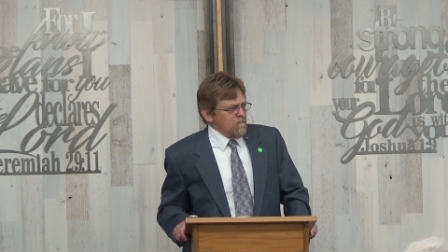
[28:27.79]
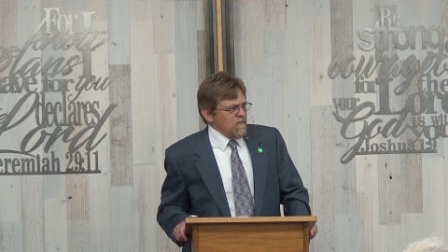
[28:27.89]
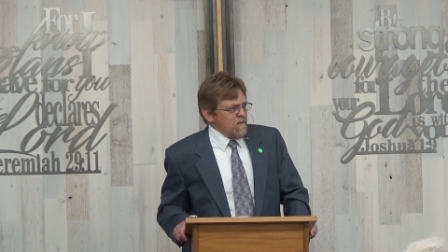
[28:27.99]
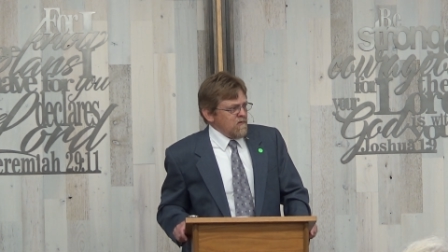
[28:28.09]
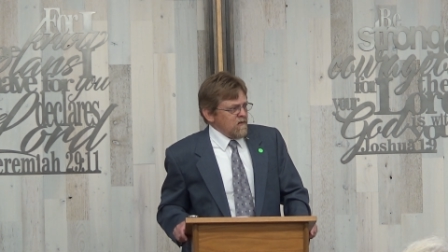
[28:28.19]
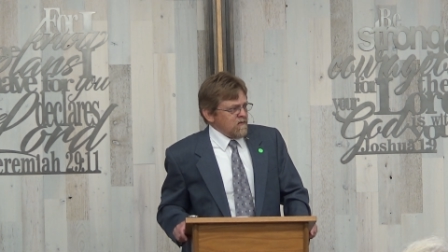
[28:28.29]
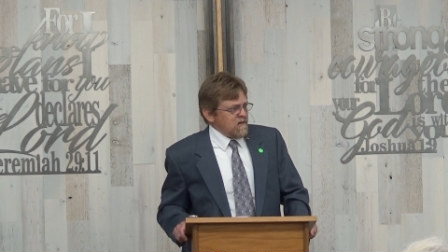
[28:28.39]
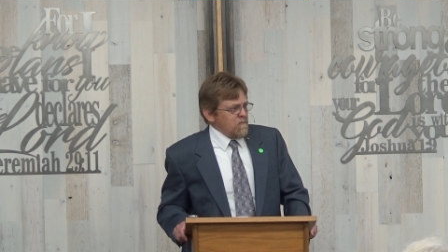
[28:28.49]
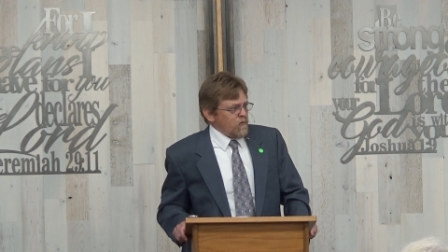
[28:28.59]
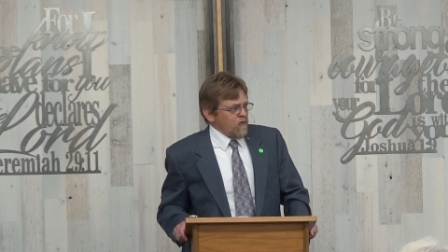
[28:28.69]
Maybe there are
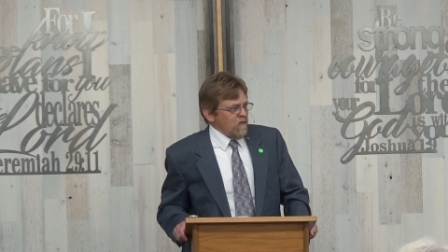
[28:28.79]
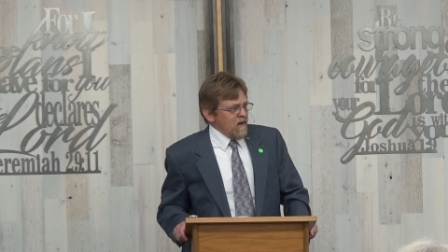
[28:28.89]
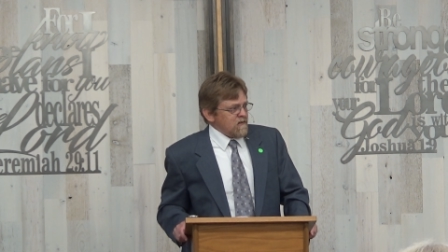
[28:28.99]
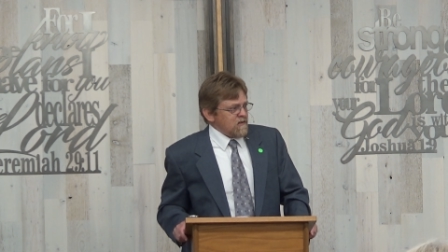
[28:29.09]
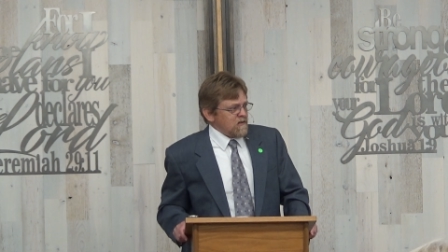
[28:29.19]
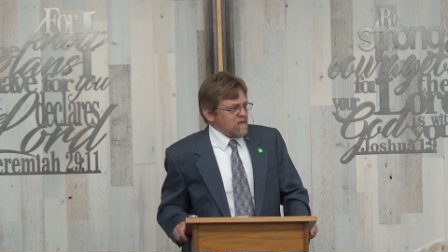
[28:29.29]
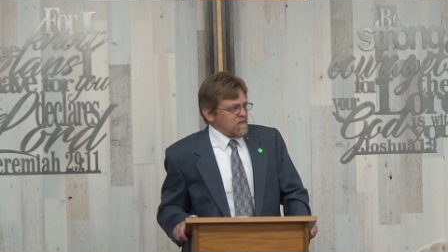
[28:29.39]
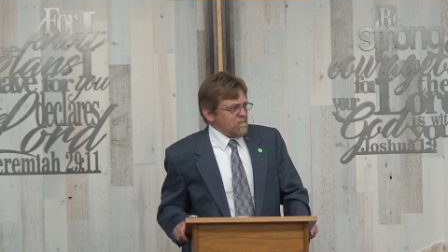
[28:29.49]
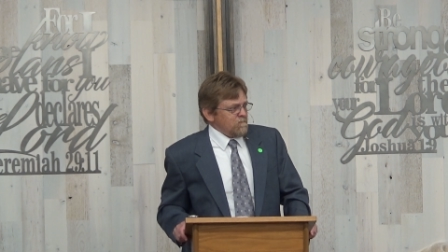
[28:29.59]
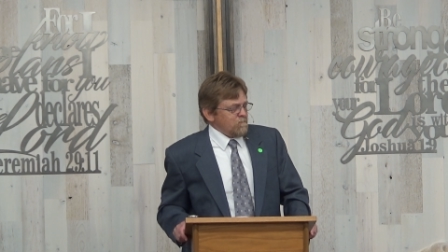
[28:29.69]
deep regrets.
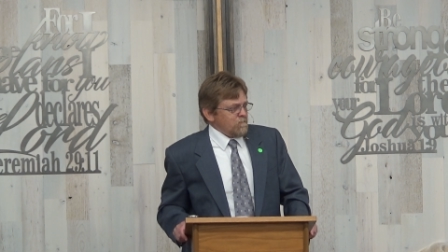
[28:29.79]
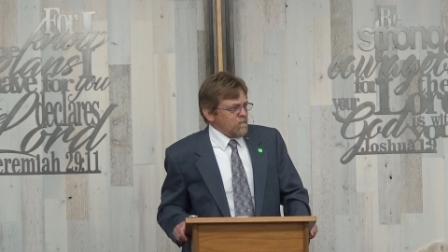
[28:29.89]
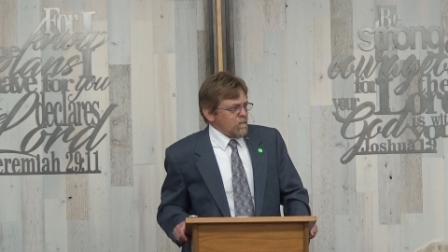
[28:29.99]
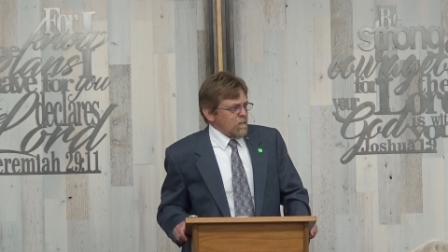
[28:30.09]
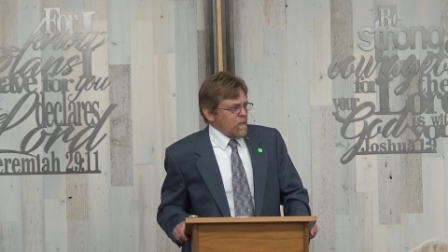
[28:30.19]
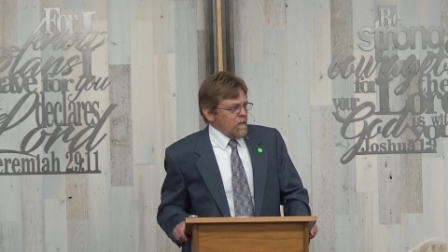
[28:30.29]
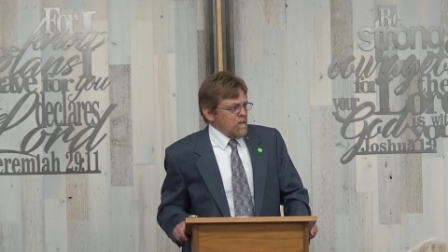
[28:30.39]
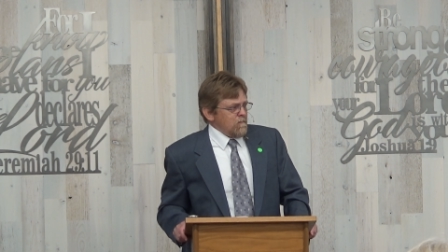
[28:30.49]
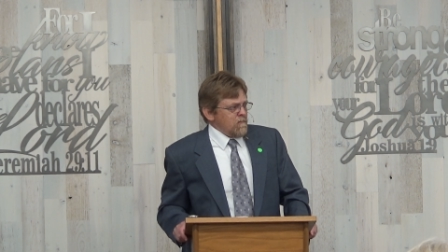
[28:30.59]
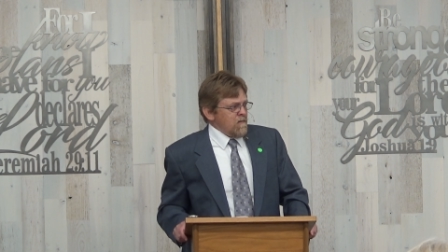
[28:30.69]

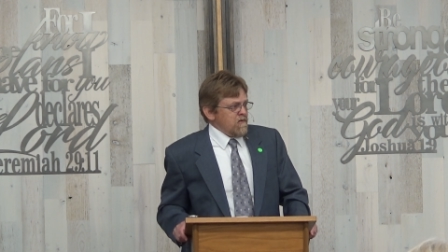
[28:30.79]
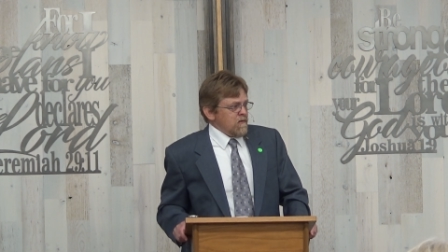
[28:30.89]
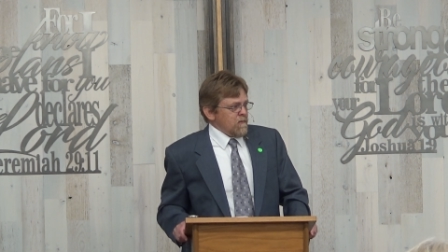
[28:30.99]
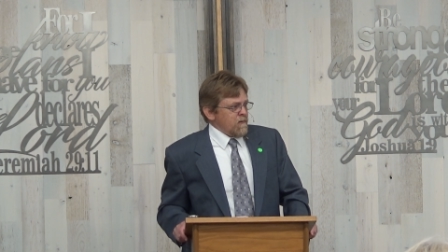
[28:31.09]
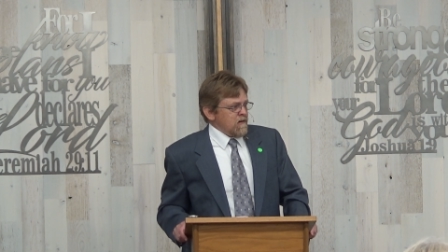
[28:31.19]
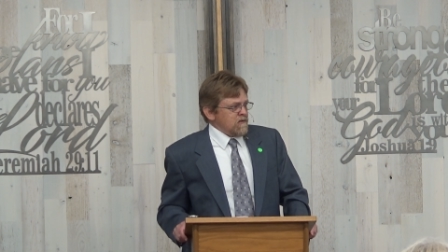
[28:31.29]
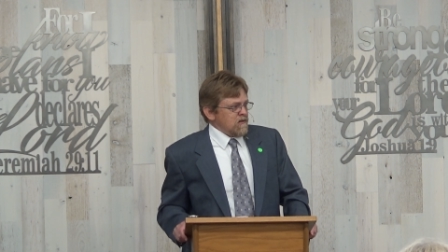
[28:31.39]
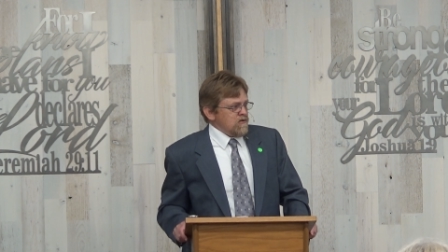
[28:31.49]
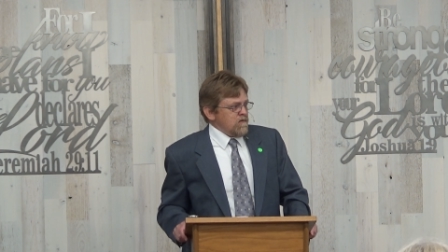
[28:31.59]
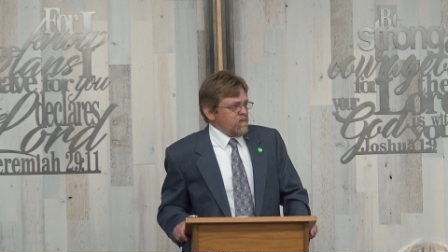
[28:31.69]
Maybe there are things
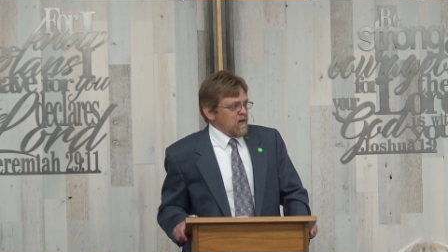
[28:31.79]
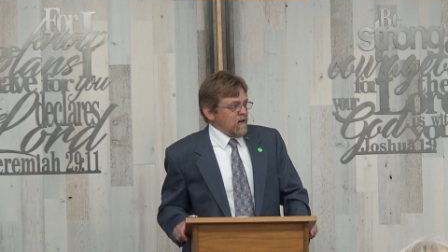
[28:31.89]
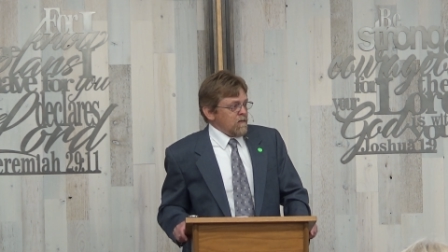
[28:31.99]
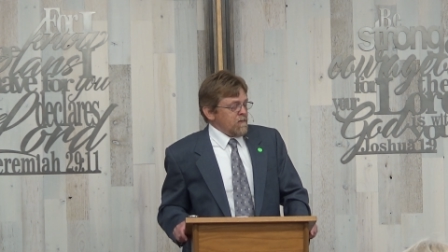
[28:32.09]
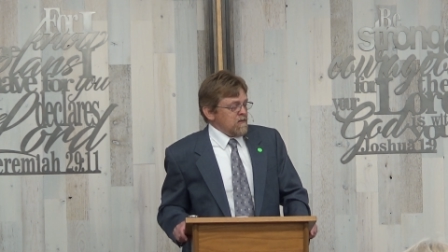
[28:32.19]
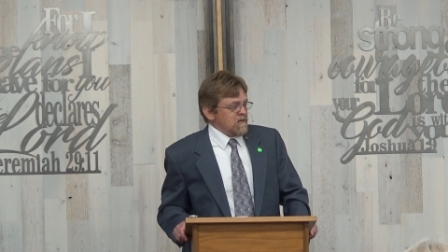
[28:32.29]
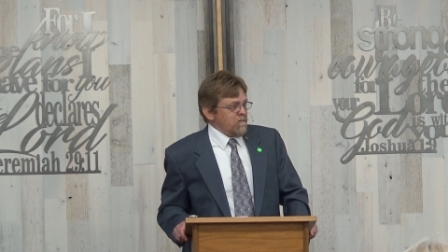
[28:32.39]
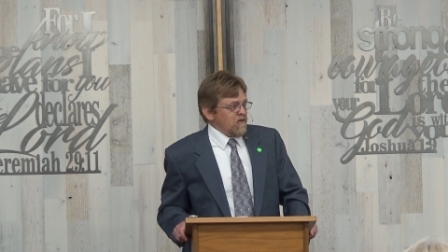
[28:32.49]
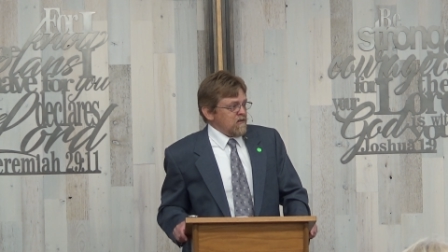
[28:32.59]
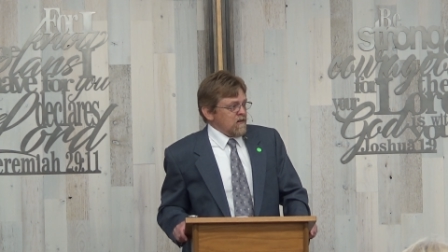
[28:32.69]
that you've done or things that
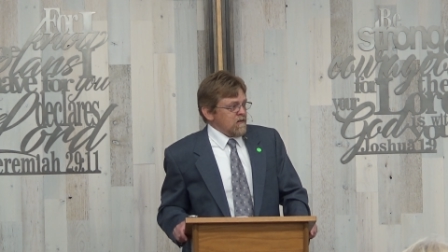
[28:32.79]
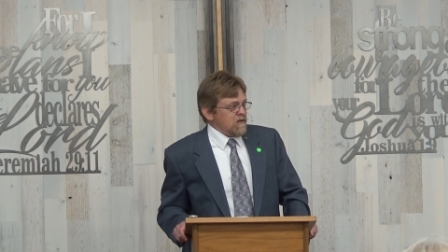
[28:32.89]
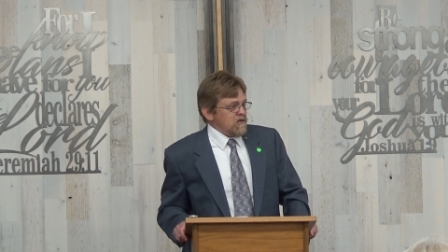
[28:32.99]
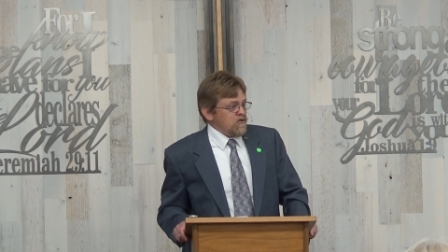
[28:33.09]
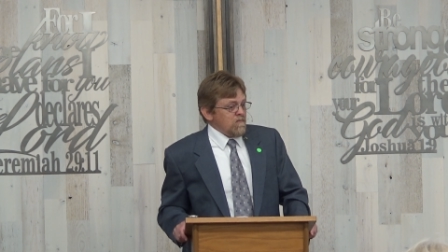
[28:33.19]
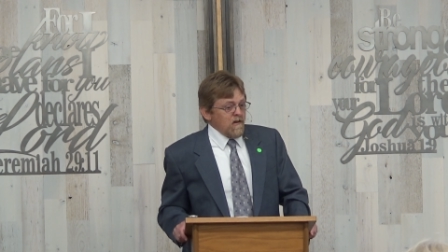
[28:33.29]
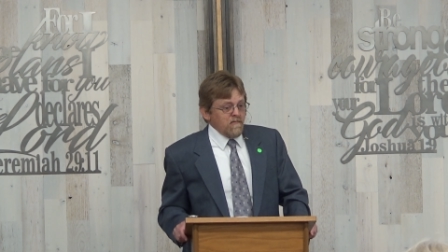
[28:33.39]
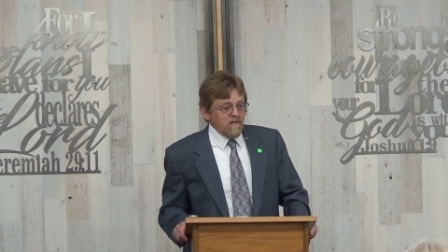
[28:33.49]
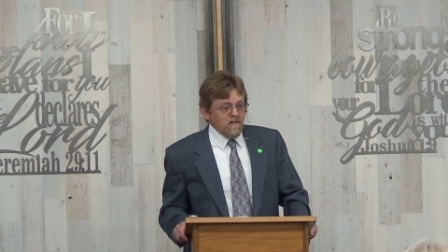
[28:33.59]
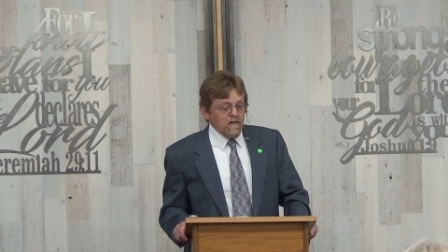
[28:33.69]
have been done to you.
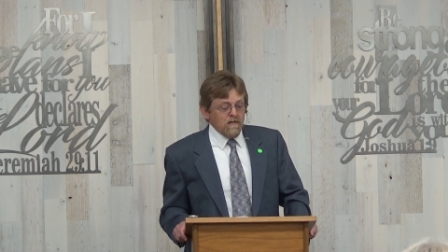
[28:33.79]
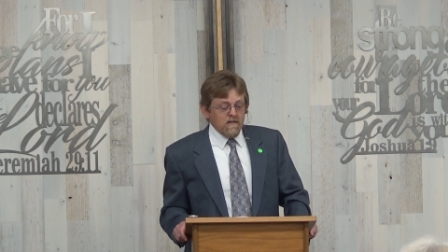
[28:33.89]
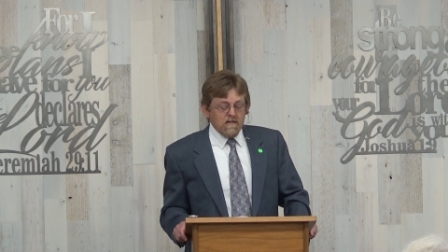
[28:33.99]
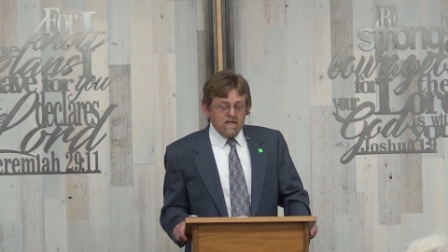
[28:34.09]
Maybe there are